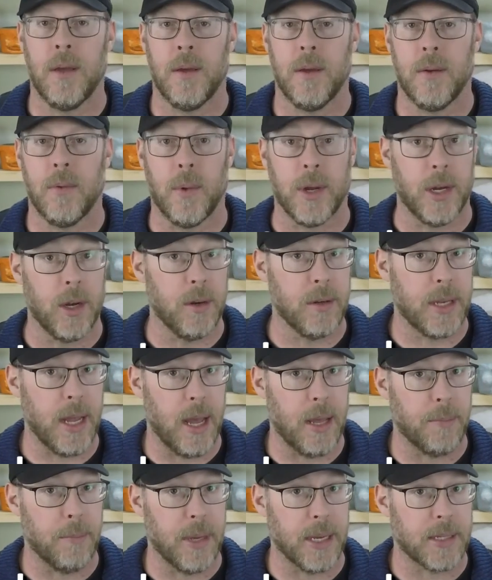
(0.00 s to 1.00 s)
When you're
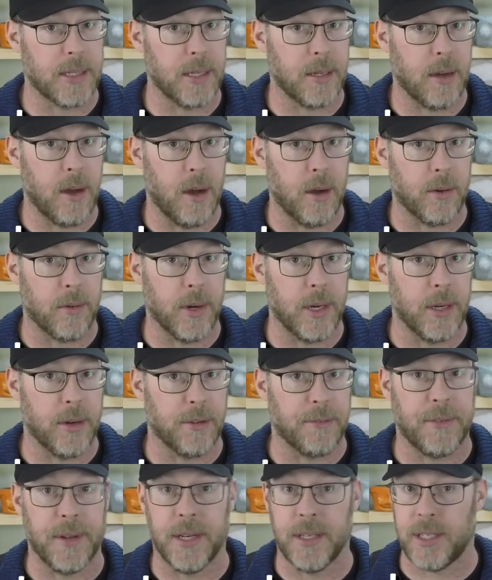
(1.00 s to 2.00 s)
done mixing concrete or
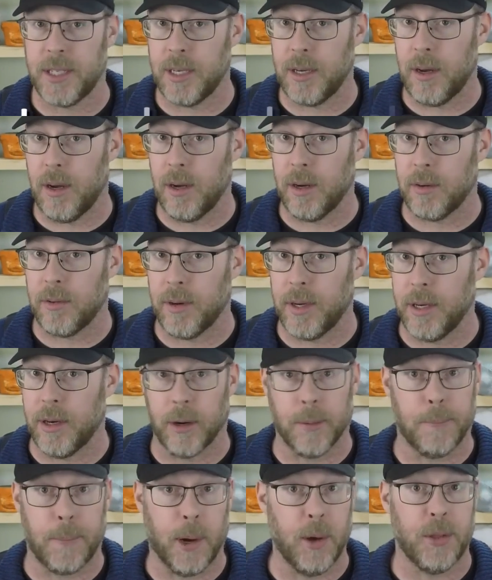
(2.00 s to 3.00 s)
finishing concrete
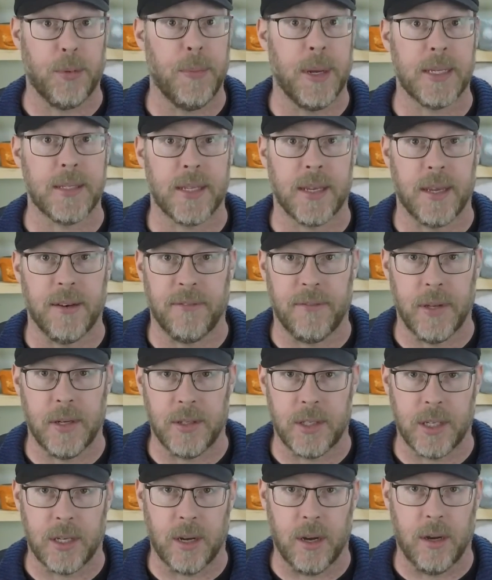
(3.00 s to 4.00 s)
or both mixing and
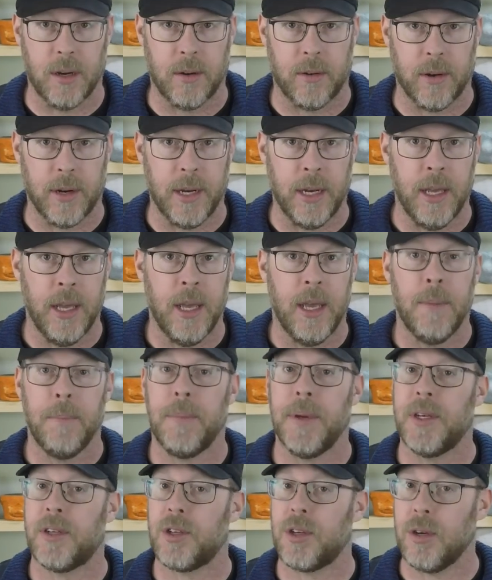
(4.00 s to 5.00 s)
finishing concrete,
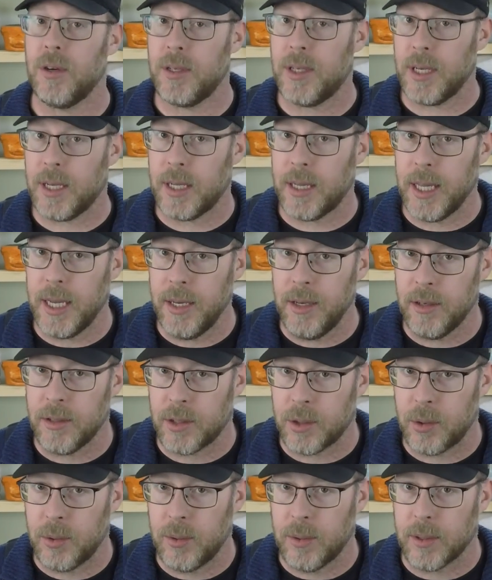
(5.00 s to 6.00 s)
be sure to clean your
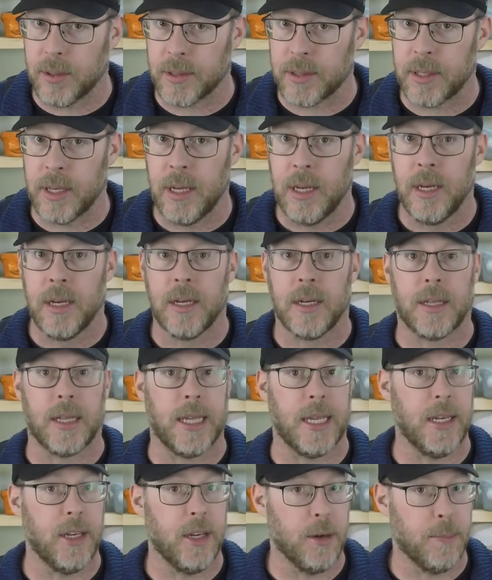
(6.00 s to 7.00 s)
tools,
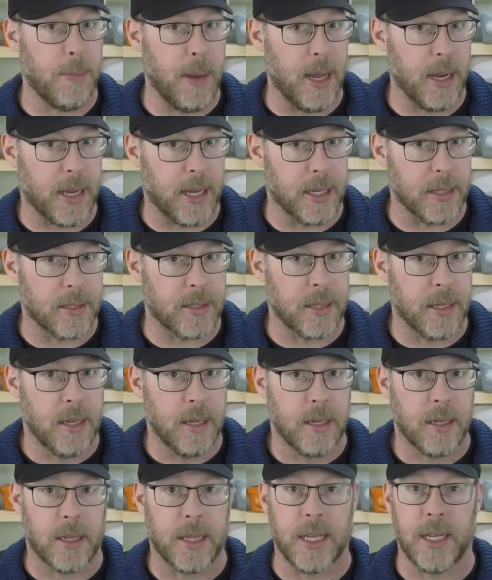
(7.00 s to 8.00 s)
clean your buckets,
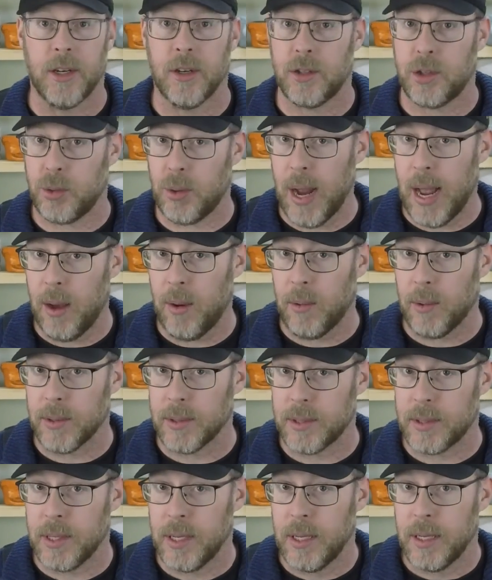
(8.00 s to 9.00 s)
clean your
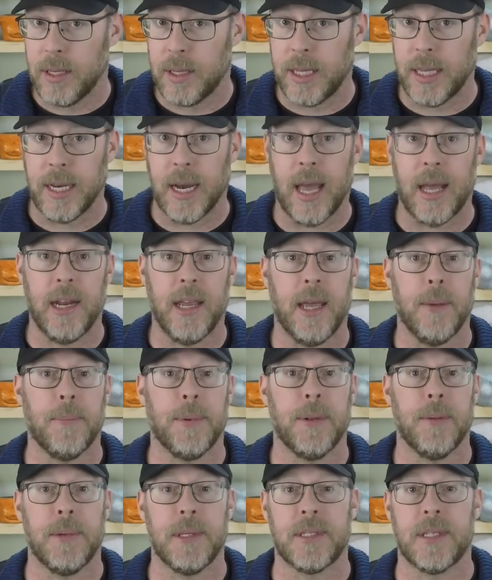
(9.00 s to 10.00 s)
trowels, clean any
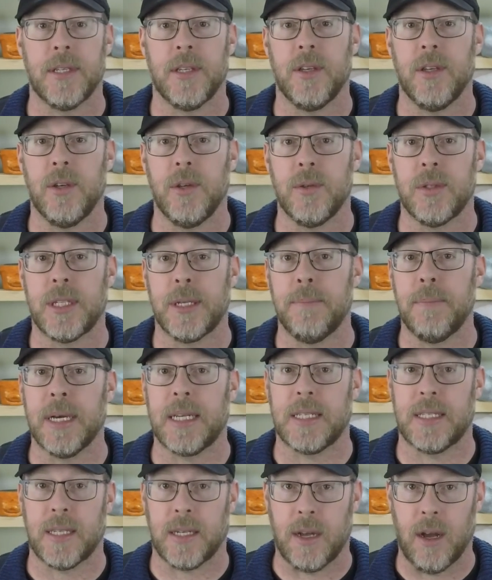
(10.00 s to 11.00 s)
implements that you use to
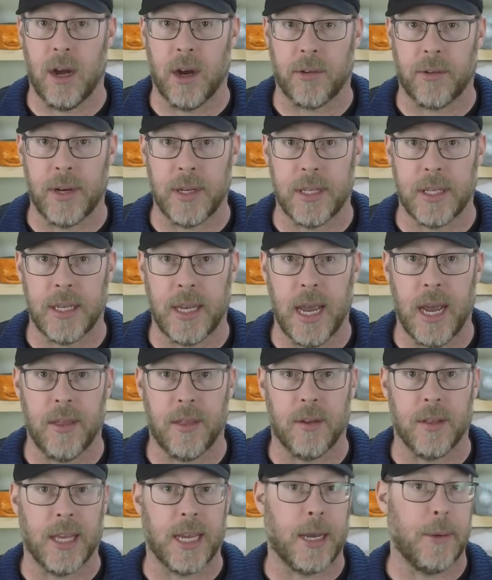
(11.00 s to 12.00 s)
mix the concrete
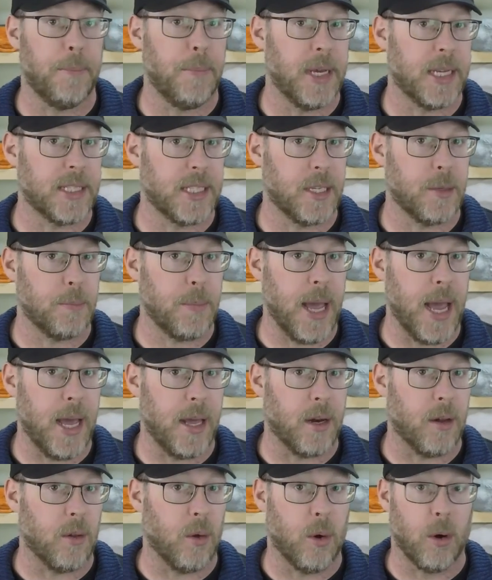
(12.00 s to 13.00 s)
together, like a mixing
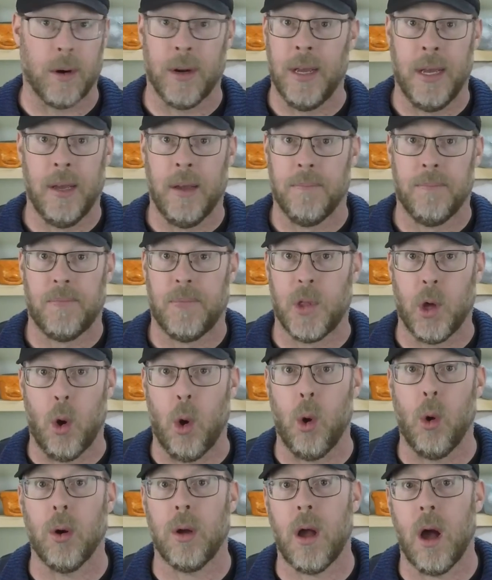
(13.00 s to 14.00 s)
paddle or the
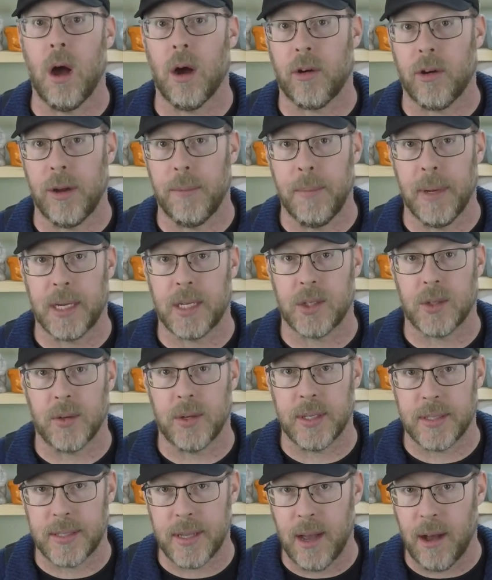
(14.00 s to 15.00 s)
whole concrete mixer
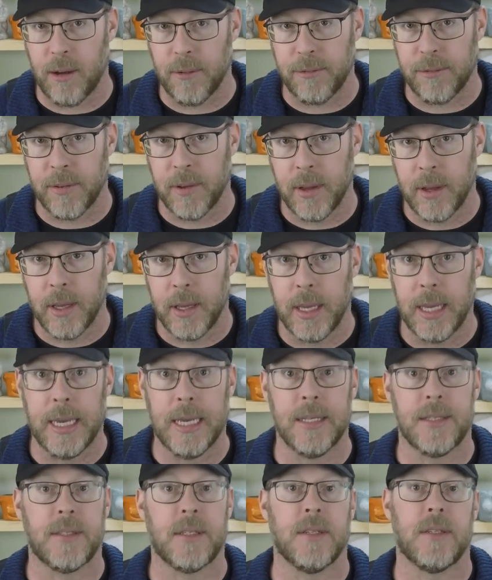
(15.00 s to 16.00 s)
itself.
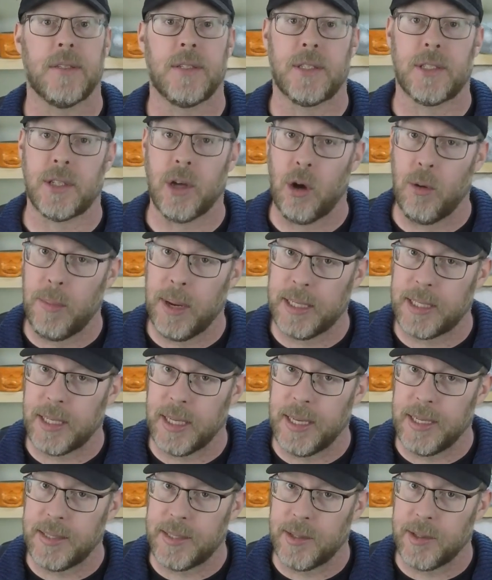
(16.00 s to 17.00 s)
It's so much
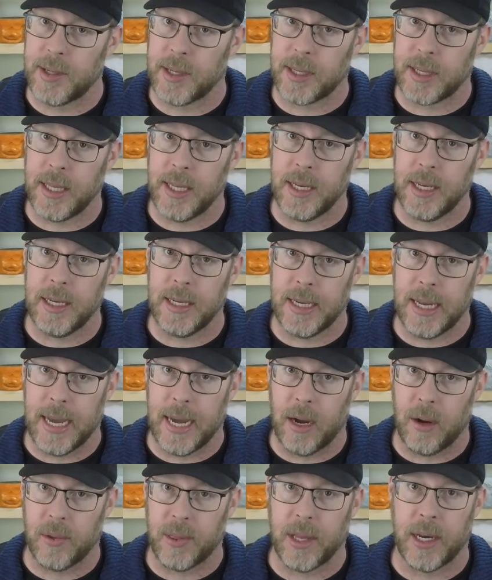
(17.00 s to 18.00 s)
easier to clean it
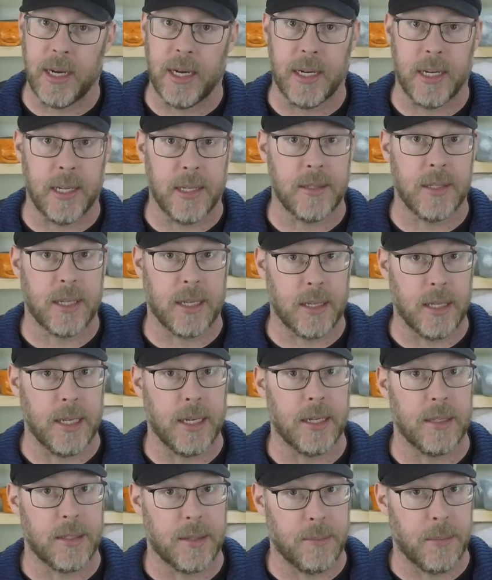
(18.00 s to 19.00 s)
now than it is to clean
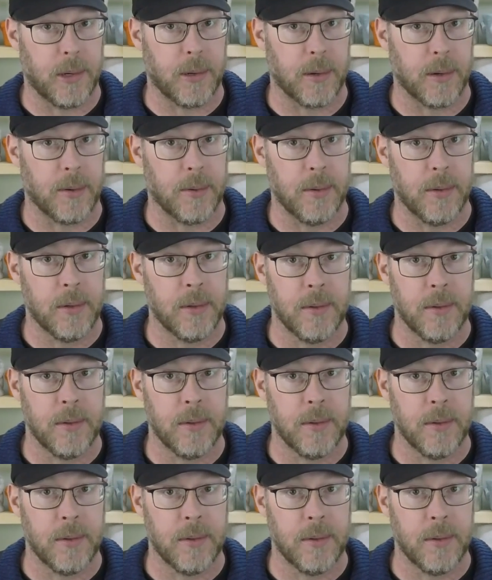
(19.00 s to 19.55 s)
it tomorrow.